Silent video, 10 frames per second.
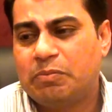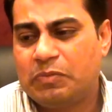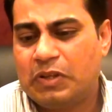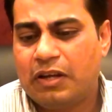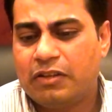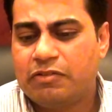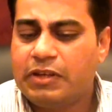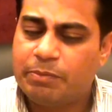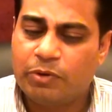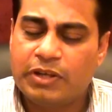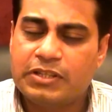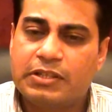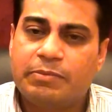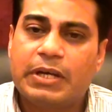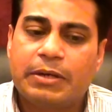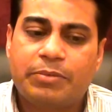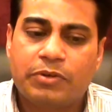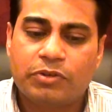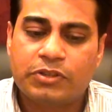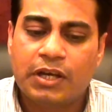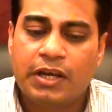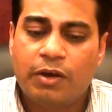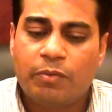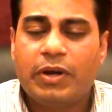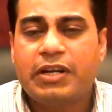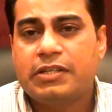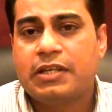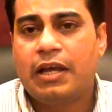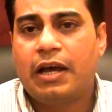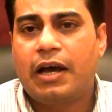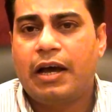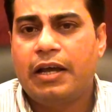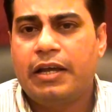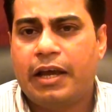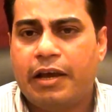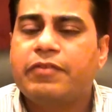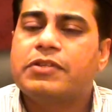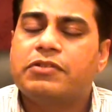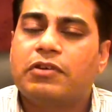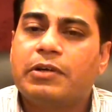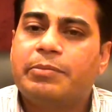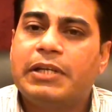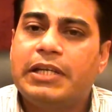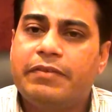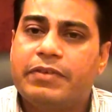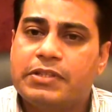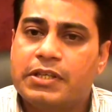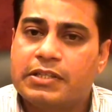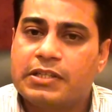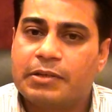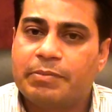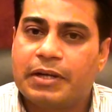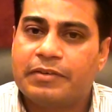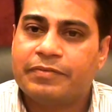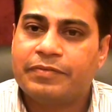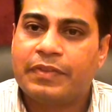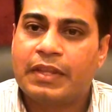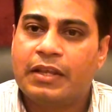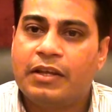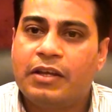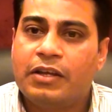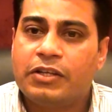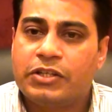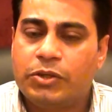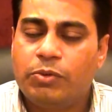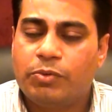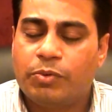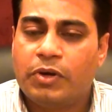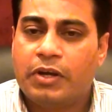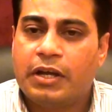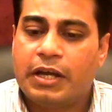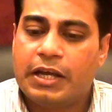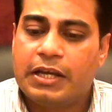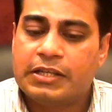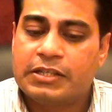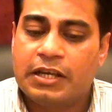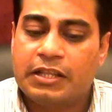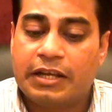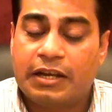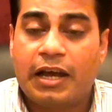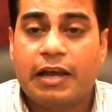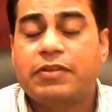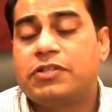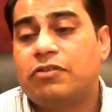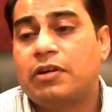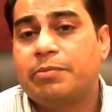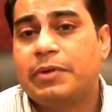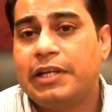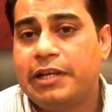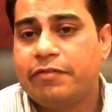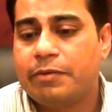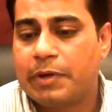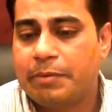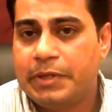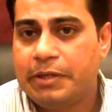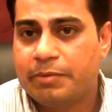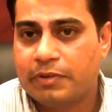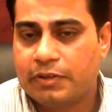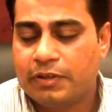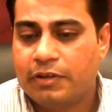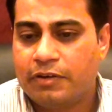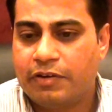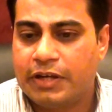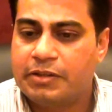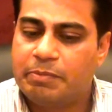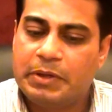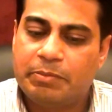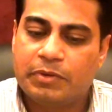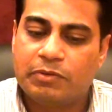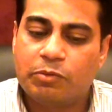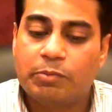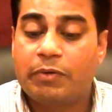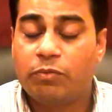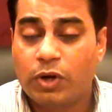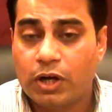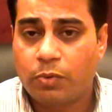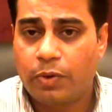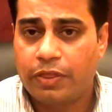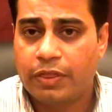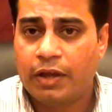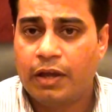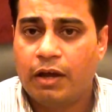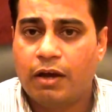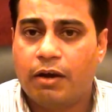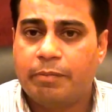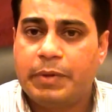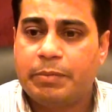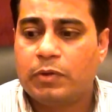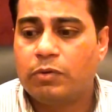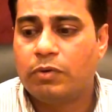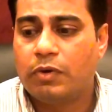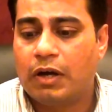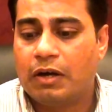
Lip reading: there are 3 points in my approach. One is I have a strong belief in Six Sigma. 2 is that I have a strong belief in my people, right? The people whom I work with, people whom